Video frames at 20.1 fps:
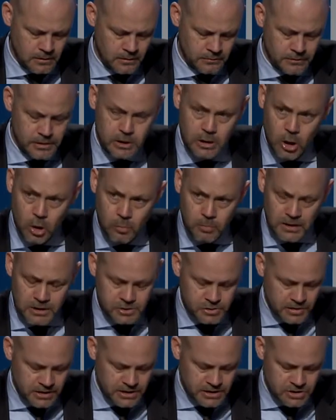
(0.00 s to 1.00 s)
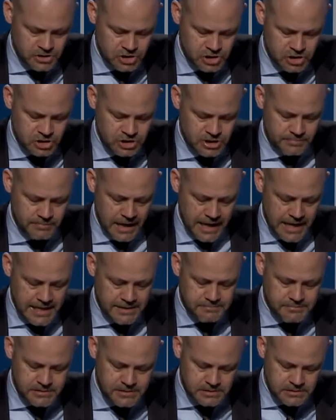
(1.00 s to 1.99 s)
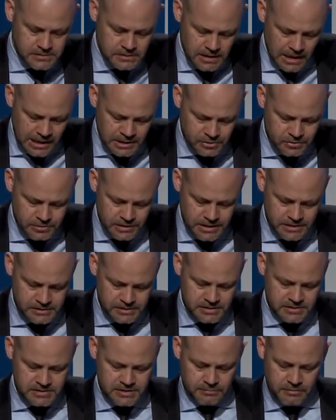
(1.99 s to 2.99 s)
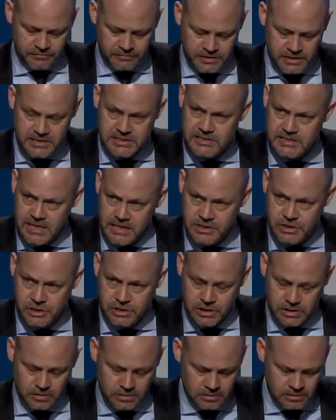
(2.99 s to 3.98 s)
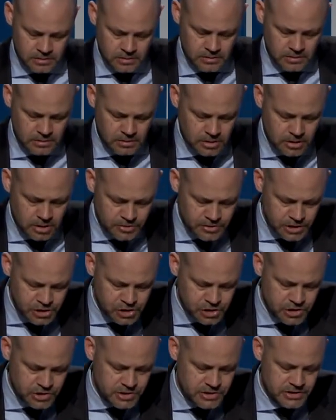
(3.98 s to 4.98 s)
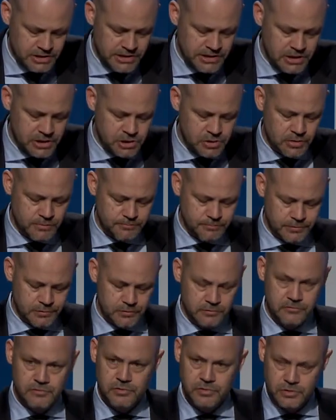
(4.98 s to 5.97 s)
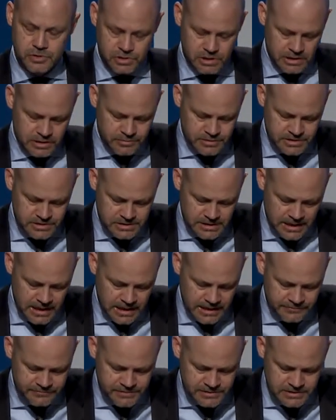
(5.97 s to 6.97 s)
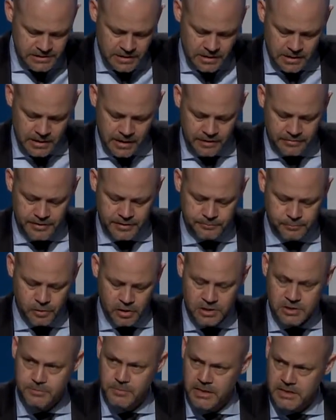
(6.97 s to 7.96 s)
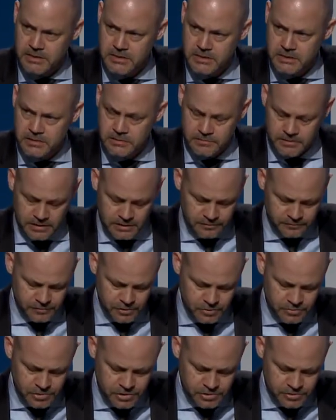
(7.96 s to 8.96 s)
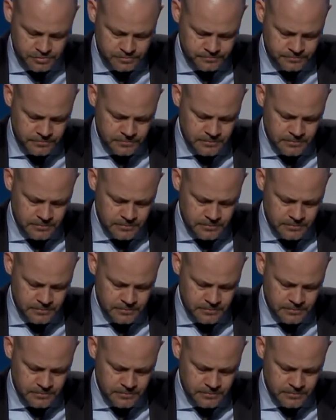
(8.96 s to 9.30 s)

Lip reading: The global trading system aims at creating some of the essential conditions needed to improve children's lives and their prospects in the future.